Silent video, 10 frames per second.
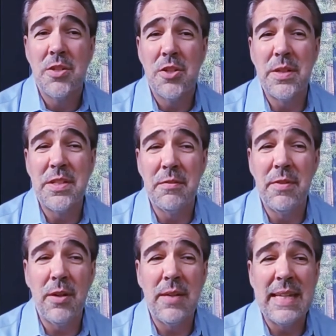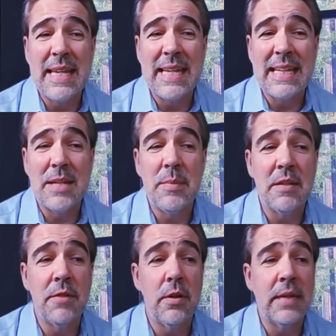So it's a very it can be
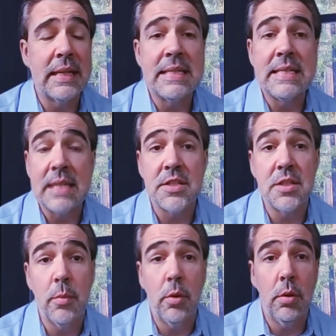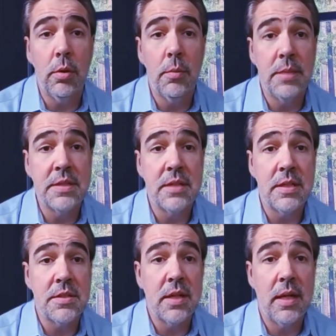a very accessible
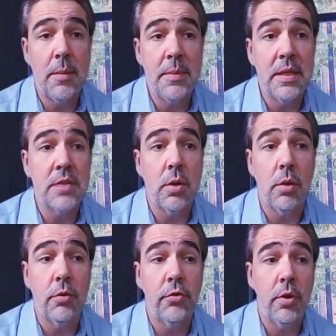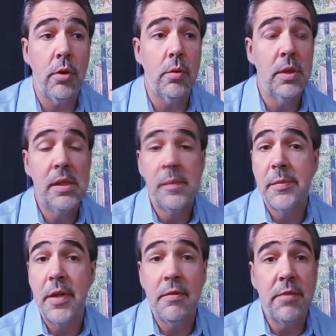business. Um, it's also a